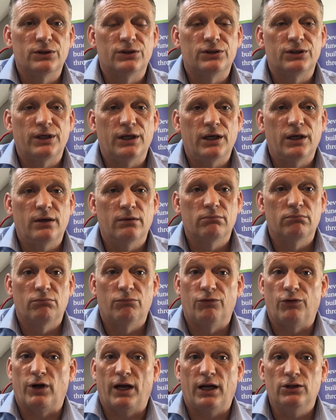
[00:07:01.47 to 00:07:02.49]
to see
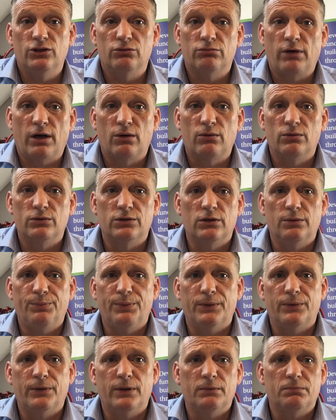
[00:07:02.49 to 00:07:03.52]
financial records of the
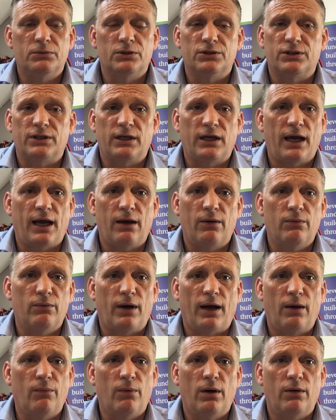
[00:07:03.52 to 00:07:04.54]
builder to see how
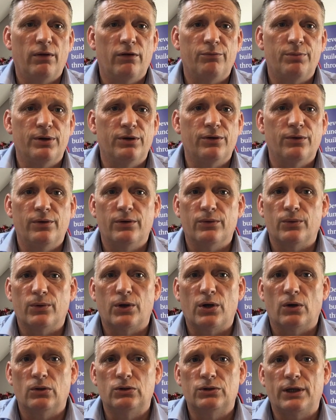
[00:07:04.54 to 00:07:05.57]
well they've been doing, or the
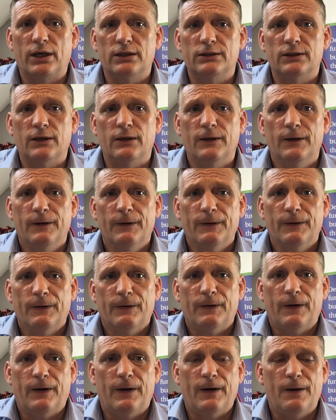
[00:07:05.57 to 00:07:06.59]
contractor.
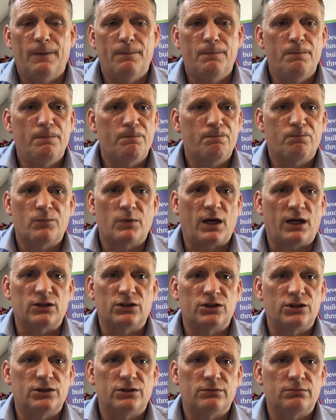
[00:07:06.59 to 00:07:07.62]

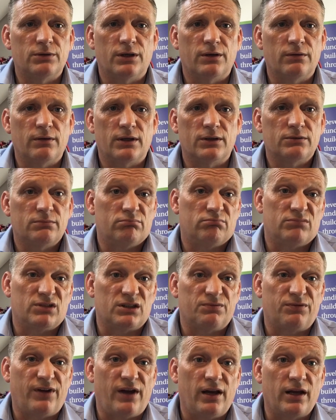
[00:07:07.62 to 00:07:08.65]
That's
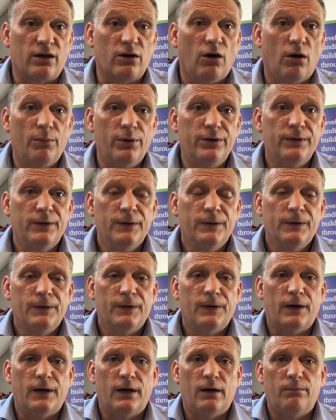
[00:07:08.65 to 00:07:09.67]
fairly common.
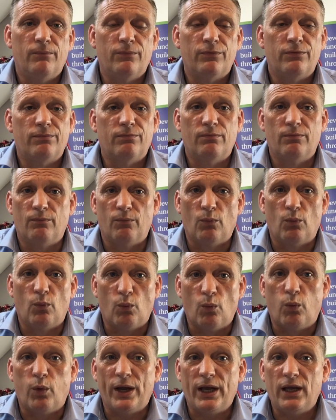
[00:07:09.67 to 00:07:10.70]

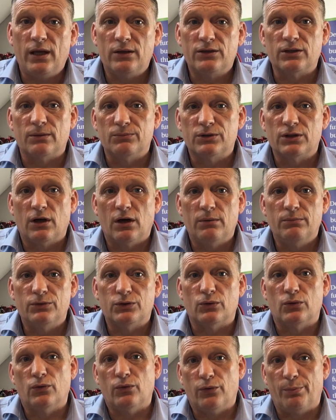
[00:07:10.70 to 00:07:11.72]
We sometimes,
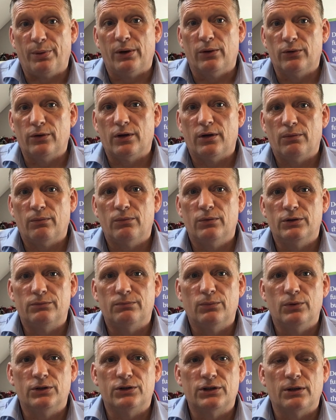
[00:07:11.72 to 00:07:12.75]
or the builder
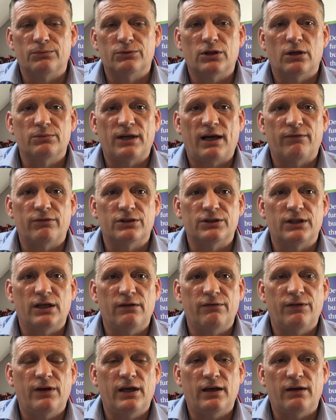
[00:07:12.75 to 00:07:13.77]
would sometimes have a
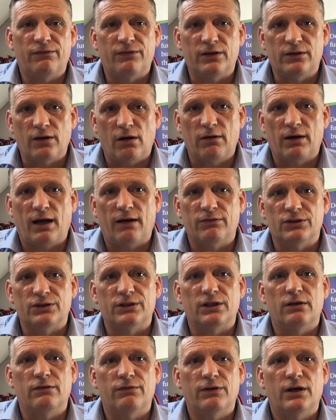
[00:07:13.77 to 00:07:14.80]
CV. If they don't have a
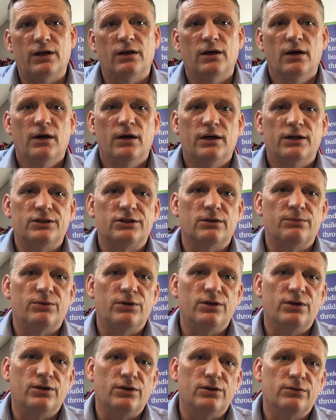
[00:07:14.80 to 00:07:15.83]
CV, it's
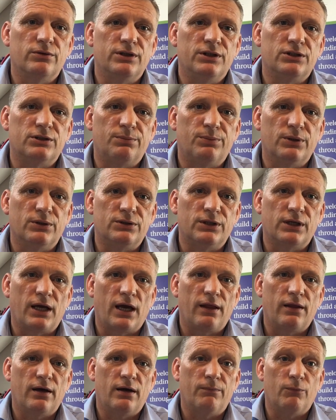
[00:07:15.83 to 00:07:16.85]
something that you'll need to put
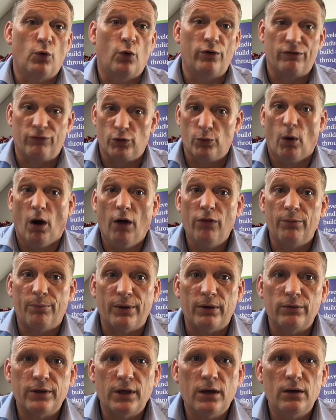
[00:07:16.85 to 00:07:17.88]
together. Or if you are the
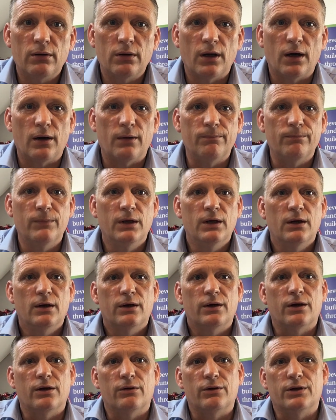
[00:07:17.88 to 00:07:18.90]
builder,
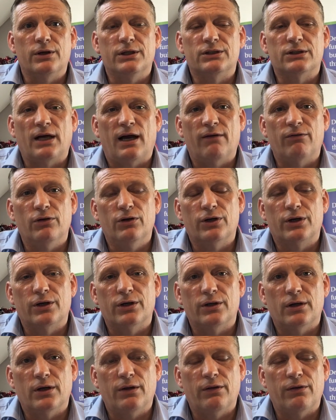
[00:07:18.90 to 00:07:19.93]
you need to have a look
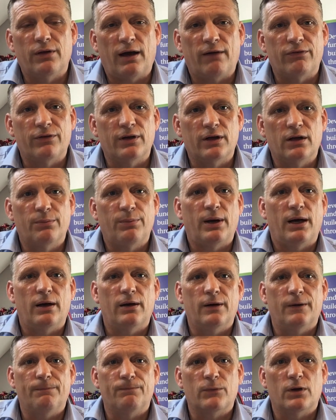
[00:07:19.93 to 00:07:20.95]
and have a think about
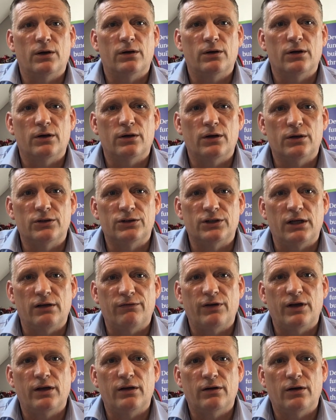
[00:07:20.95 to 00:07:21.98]
a
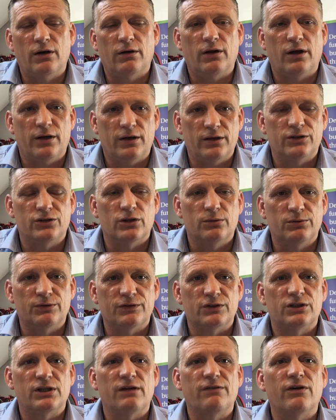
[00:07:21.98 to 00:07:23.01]
CV. And in terms of
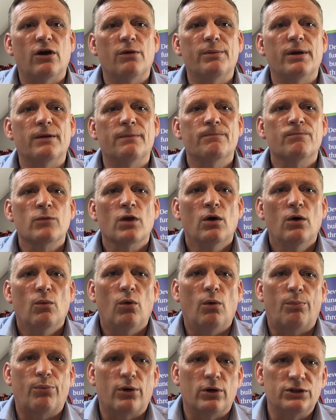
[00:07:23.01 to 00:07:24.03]
a CV, I mean
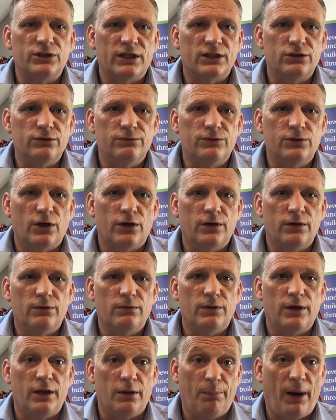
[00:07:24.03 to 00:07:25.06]
what projects you've done
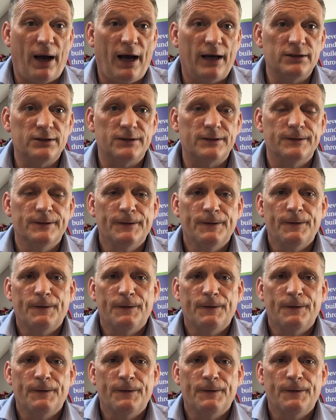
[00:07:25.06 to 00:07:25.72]
in the past,